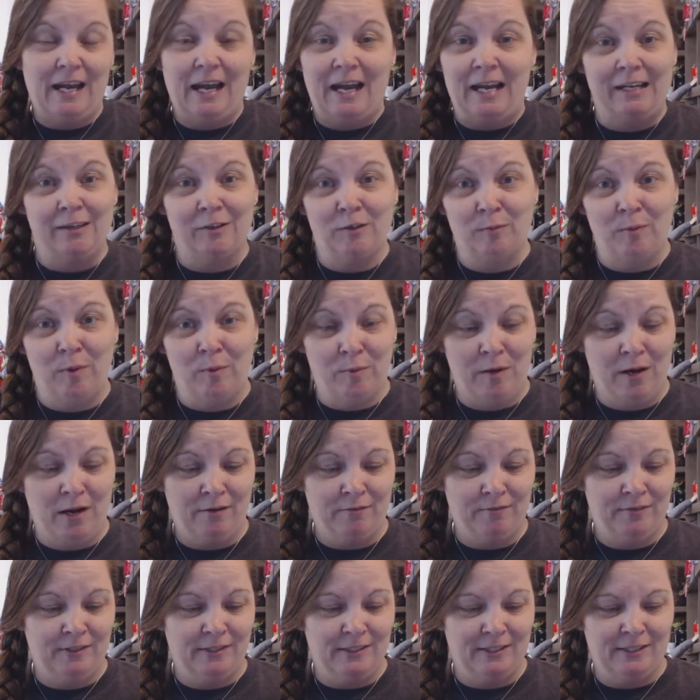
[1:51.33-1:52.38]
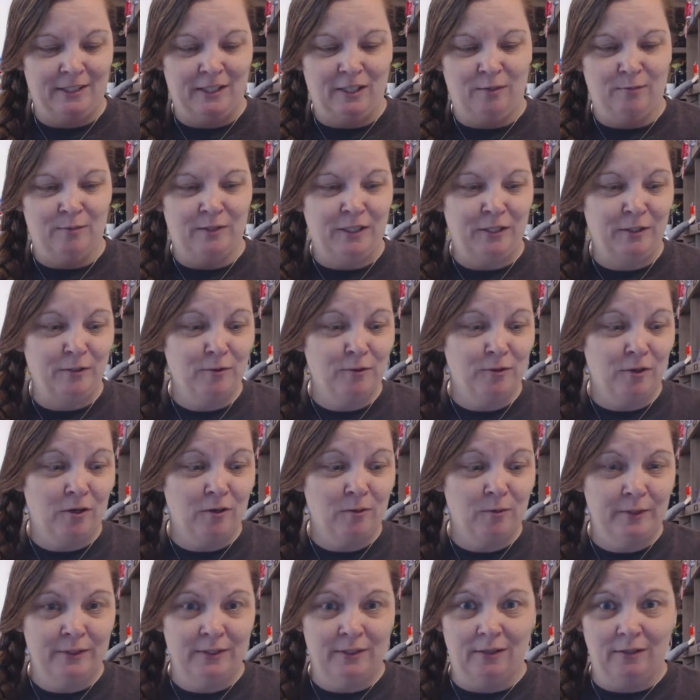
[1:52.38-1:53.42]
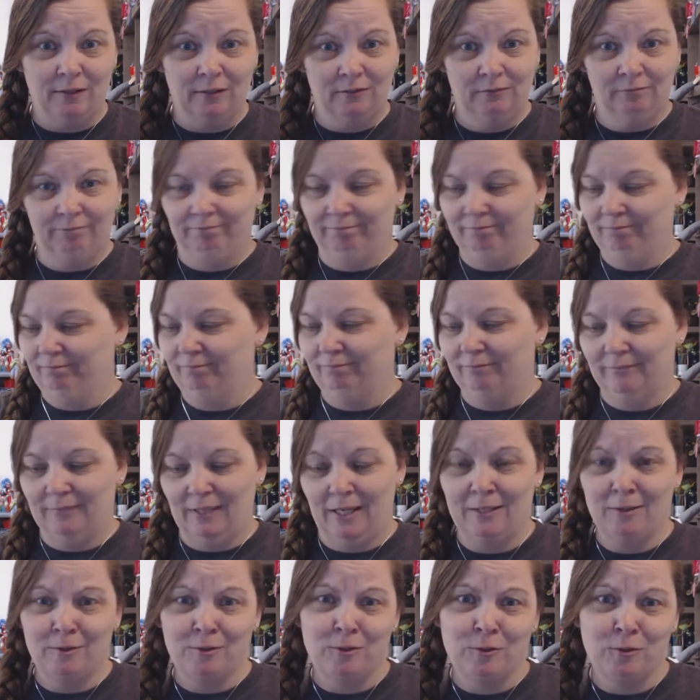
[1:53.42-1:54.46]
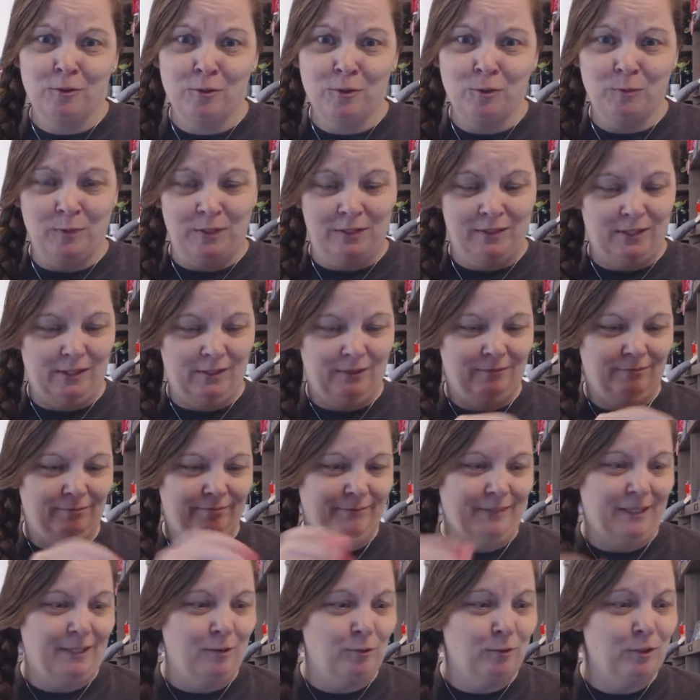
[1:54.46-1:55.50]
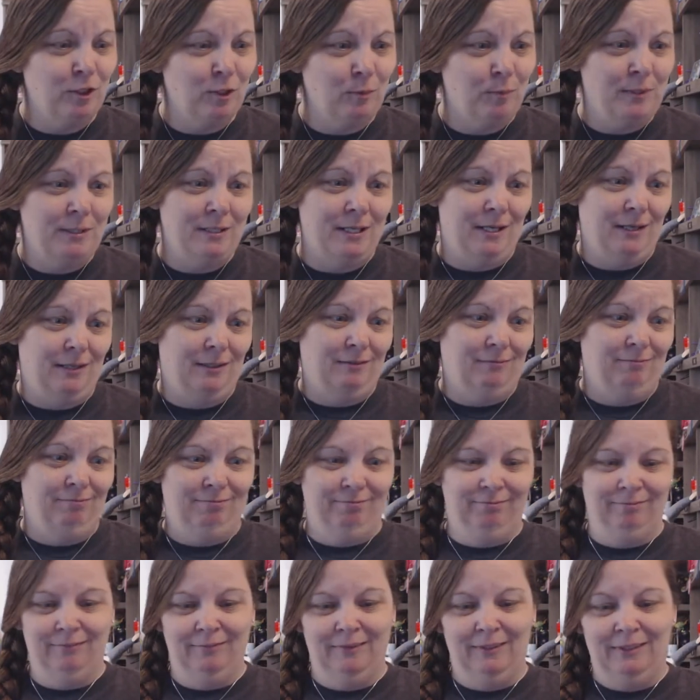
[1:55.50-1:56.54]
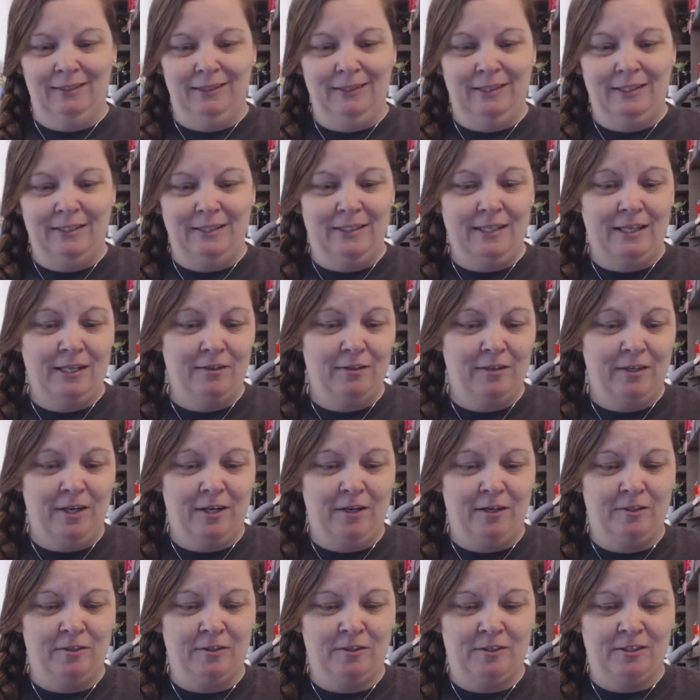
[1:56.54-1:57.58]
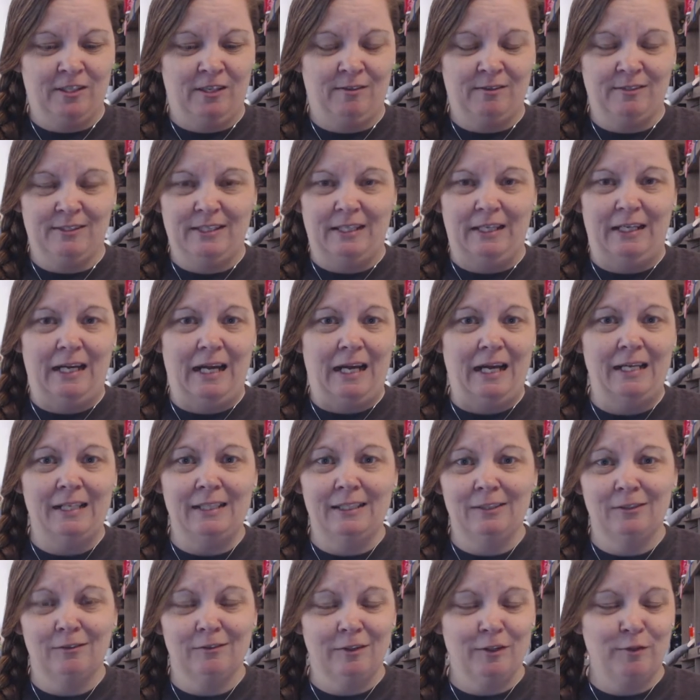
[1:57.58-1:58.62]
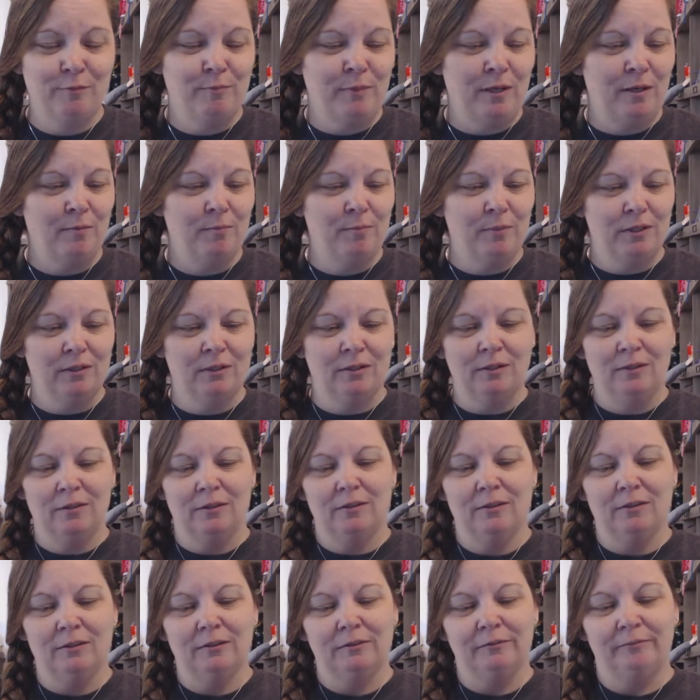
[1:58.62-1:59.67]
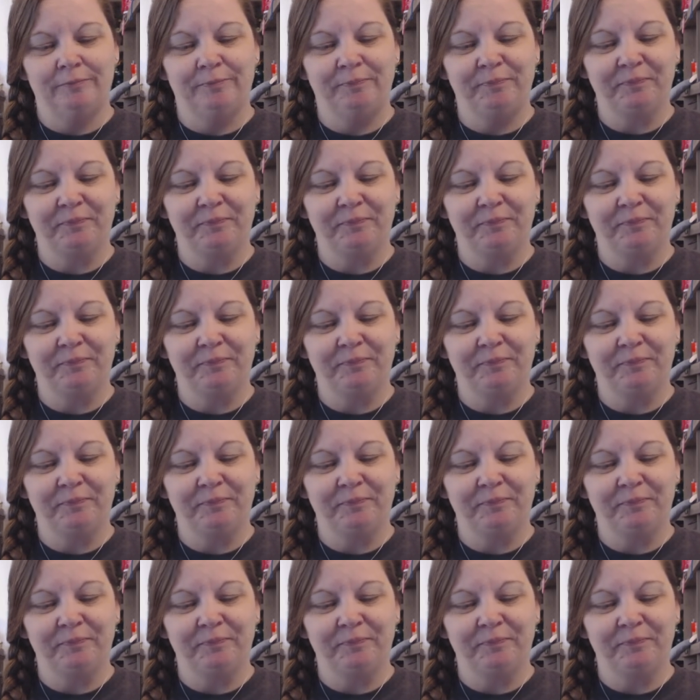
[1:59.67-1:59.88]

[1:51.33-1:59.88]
I don't remember half these names. I knew Darkwing Duck. I know Scrooge McDuck. I know Chip 'n Dale. The other characters I was like, I don't remember.